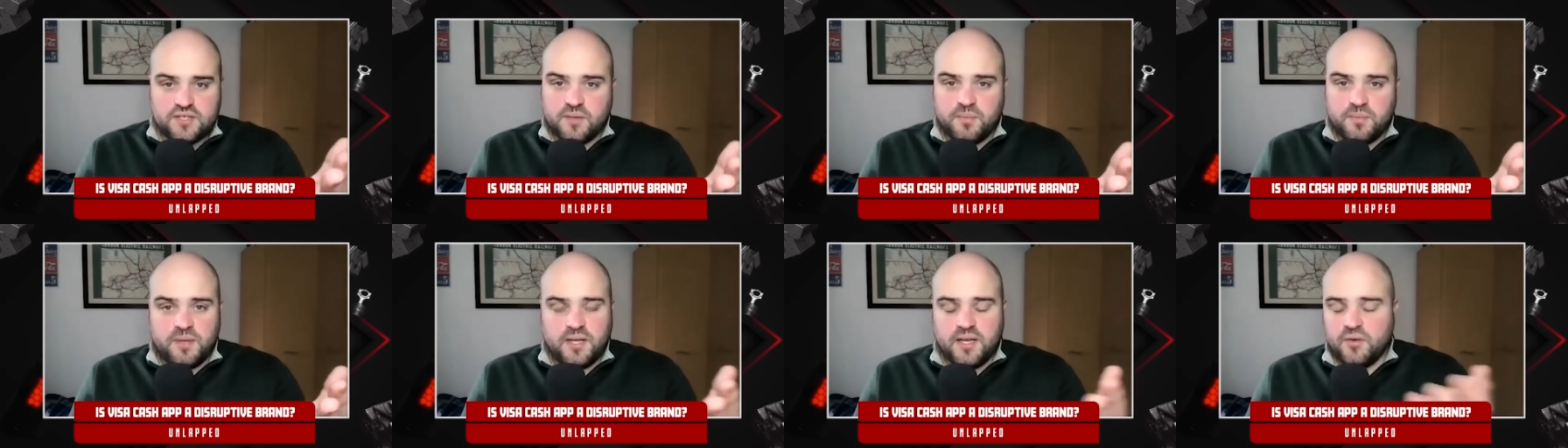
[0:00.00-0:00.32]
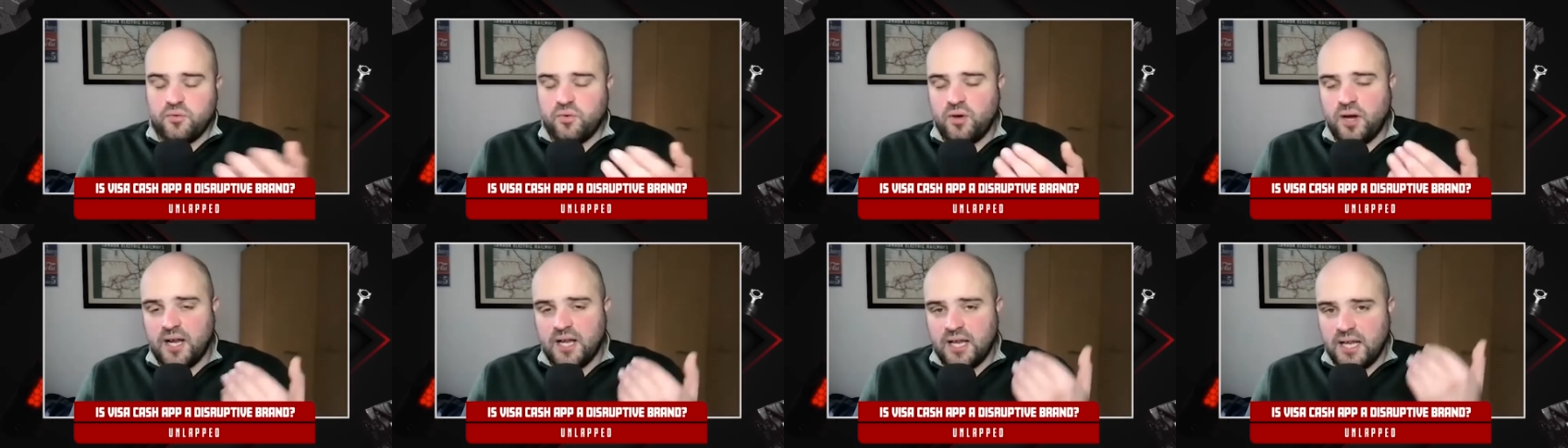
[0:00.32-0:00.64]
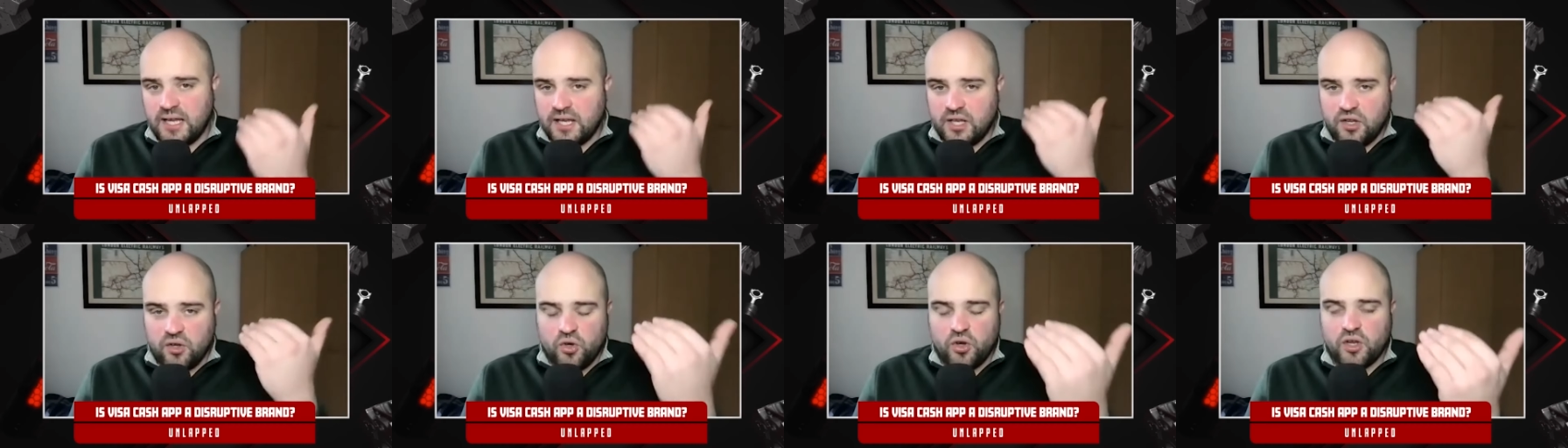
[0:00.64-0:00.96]
completely right.
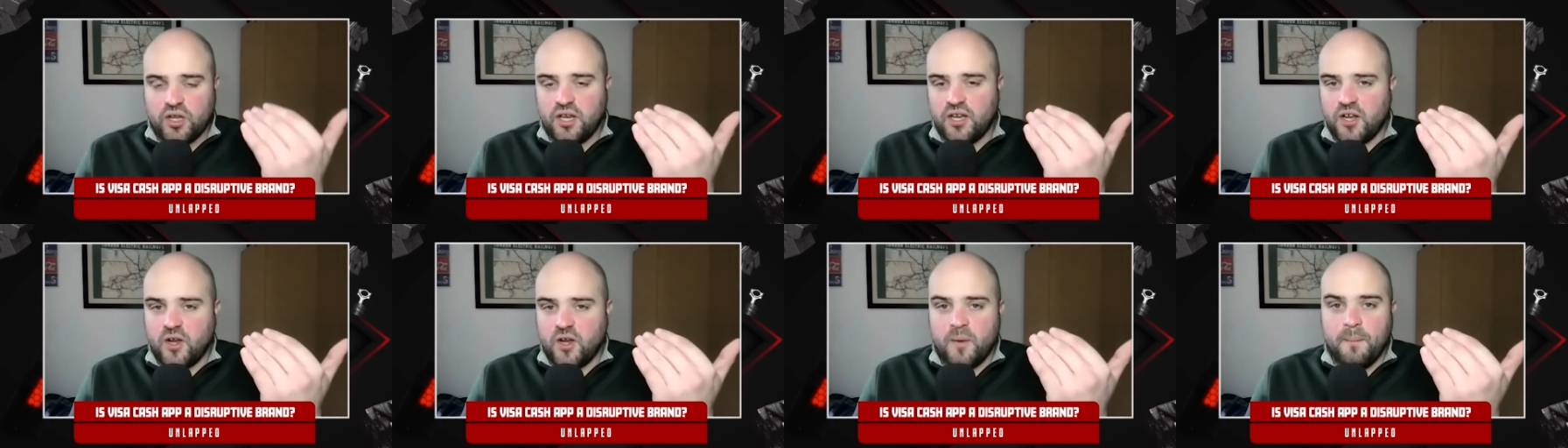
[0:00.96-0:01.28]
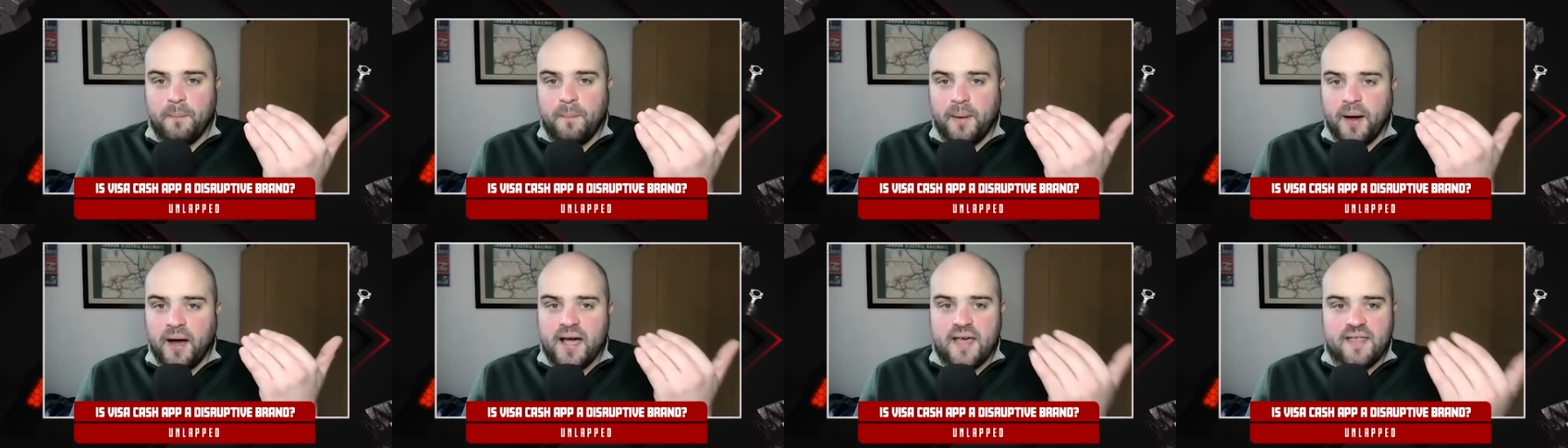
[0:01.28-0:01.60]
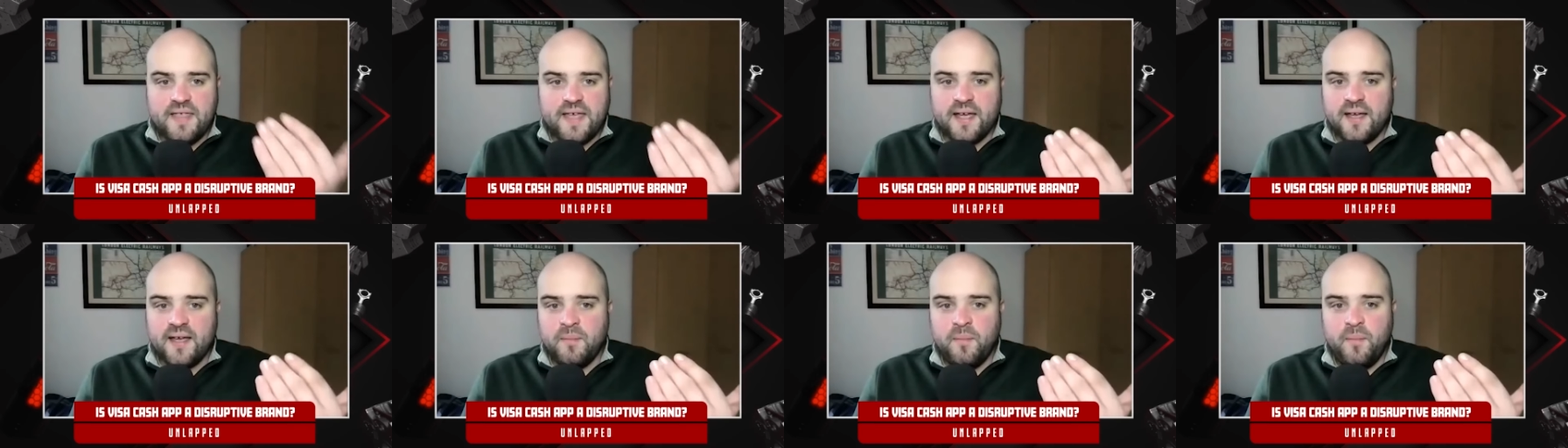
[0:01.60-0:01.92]
Like you're not going to go and buy
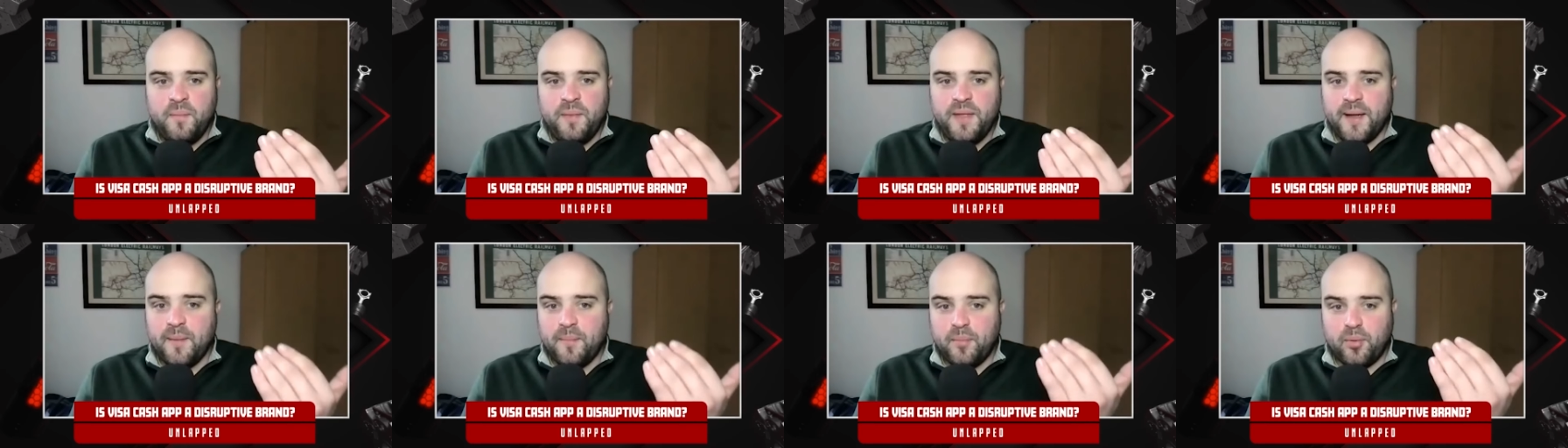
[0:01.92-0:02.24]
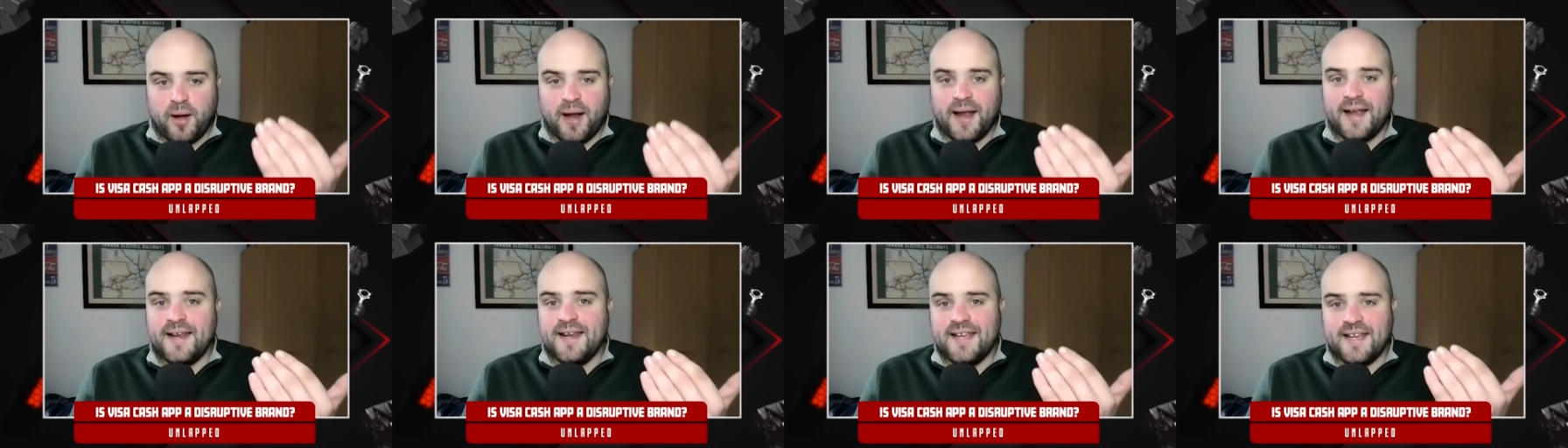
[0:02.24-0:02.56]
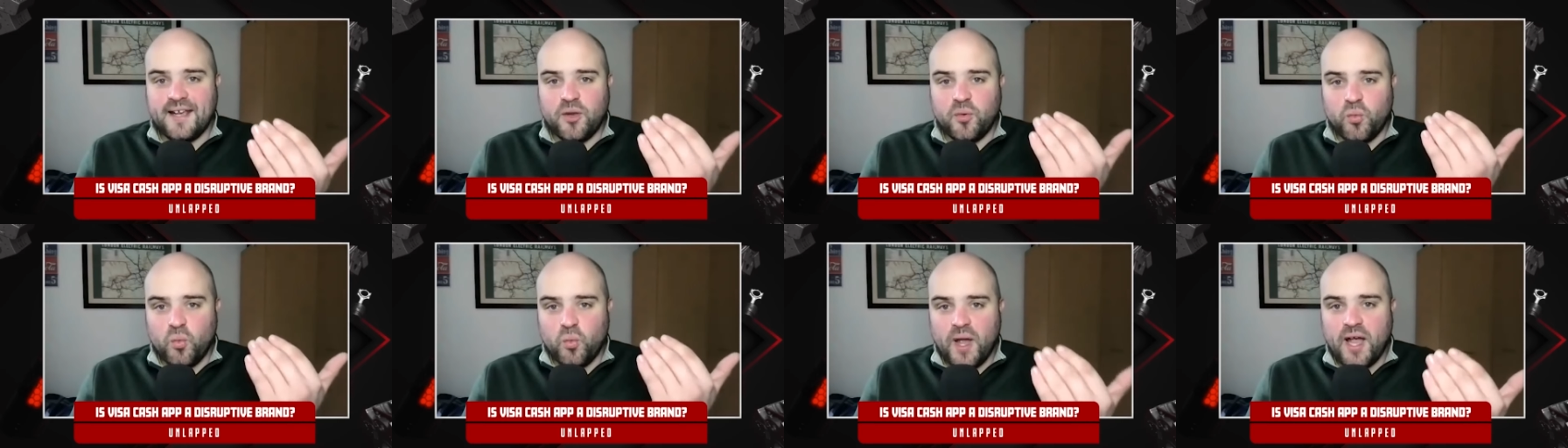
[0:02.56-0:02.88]
their their branding
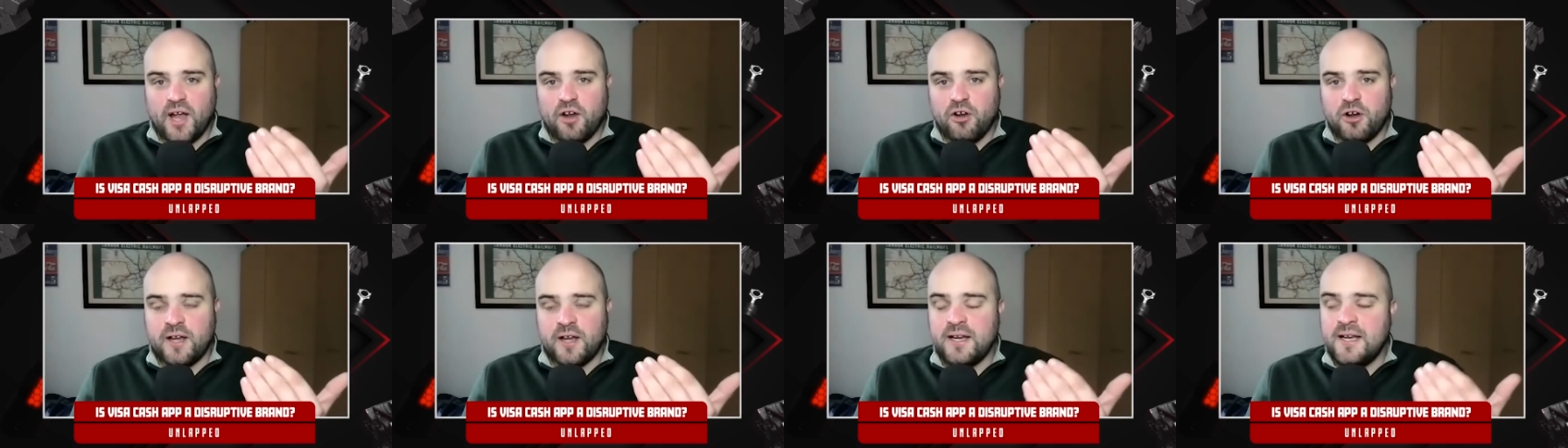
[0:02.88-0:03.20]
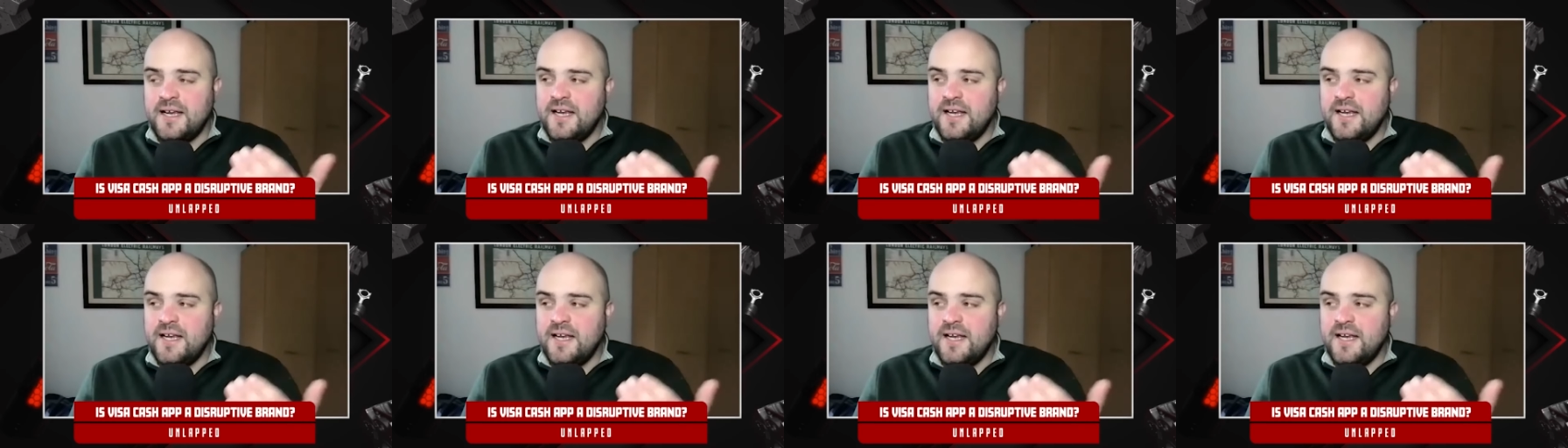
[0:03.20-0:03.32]
and wear it.